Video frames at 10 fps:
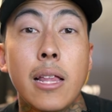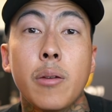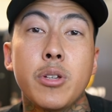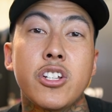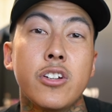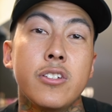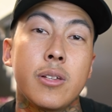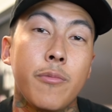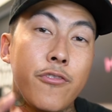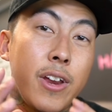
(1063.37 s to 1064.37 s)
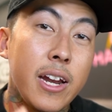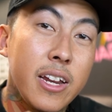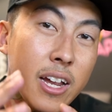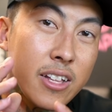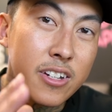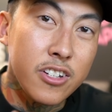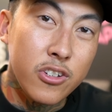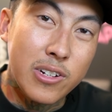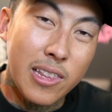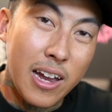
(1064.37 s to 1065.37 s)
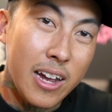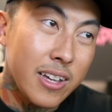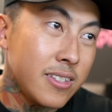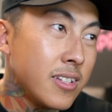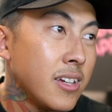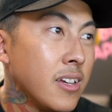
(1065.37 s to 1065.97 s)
let me show you some very underutilized